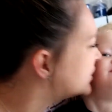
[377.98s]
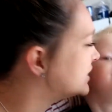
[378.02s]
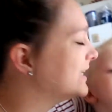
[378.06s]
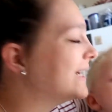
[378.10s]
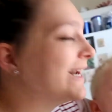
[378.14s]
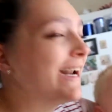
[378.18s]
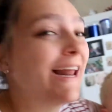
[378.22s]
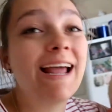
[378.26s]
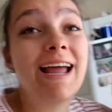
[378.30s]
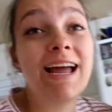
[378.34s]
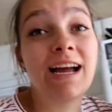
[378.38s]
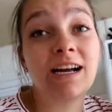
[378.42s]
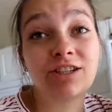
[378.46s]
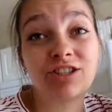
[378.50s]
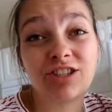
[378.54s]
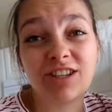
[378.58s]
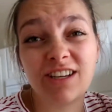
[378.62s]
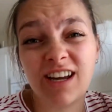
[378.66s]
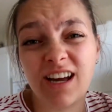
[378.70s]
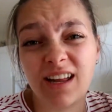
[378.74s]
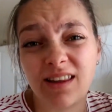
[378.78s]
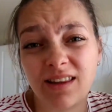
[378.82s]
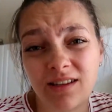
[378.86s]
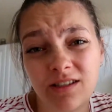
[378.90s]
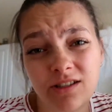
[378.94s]
And I actually
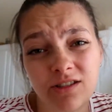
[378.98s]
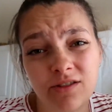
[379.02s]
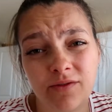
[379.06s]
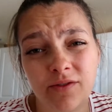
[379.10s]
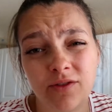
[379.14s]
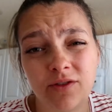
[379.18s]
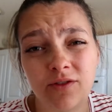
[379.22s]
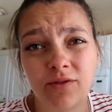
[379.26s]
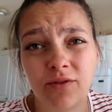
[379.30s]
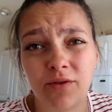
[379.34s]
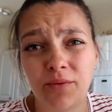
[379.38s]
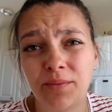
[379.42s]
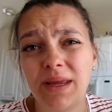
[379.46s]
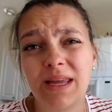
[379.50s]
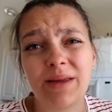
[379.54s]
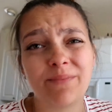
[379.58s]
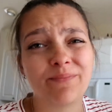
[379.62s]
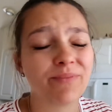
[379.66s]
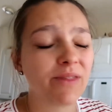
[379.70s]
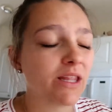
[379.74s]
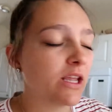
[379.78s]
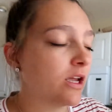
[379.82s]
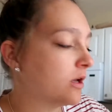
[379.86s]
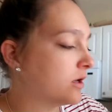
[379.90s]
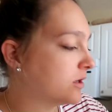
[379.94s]
got lunch foods for me.
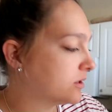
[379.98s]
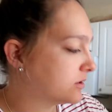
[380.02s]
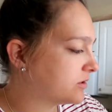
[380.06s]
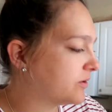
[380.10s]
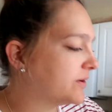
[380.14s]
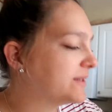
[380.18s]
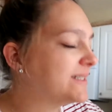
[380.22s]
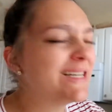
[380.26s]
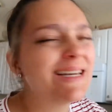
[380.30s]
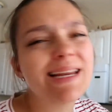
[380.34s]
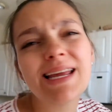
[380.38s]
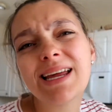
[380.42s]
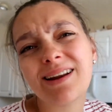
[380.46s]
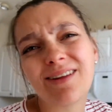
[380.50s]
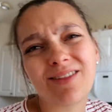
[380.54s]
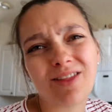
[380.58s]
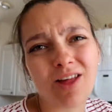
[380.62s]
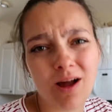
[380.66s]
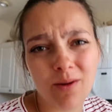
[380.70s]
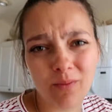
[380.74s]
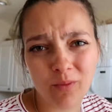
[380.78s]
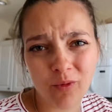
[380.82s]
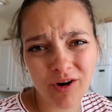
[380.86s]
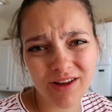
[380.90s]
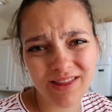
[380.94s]
So I did get a
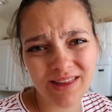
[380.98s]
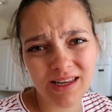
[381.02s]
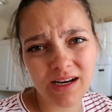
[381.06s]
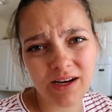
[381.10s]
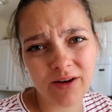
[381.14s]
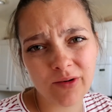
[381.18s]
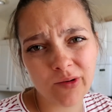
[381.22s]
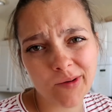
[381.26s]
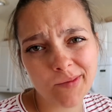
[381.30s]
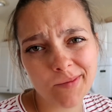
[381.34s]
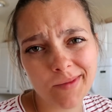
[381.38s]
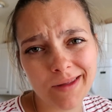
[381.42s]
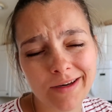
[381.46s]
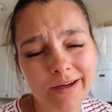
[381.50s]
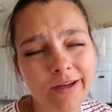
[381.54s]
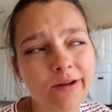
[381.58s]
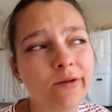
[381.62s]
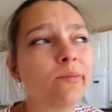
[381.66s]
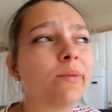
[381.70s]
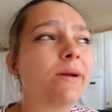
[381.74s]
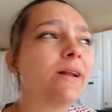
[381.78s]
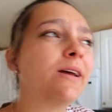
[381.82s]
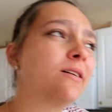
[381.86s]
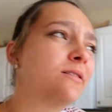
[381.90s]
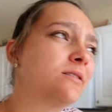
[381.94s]
lot more than I normally do,
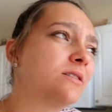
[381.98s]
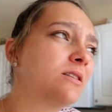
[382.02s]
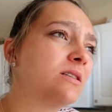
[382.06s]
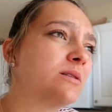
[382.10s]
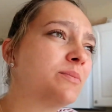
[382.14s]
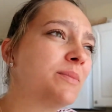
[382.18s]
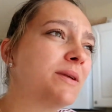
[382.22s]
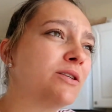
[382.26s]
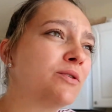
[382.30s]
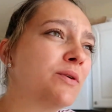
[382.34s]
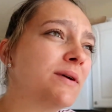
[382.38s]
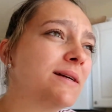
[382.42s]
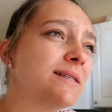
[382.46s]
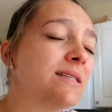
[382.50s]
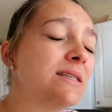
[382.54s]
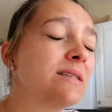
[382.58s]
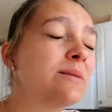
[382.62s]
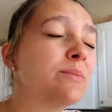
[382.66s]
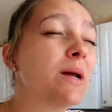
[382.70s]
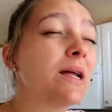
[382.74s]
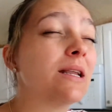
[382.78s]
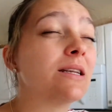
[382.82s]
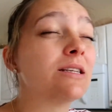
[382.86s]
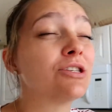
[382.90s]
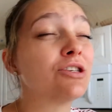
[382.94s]
but I also spent twice as
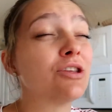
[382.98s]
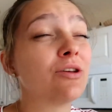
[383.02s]
much.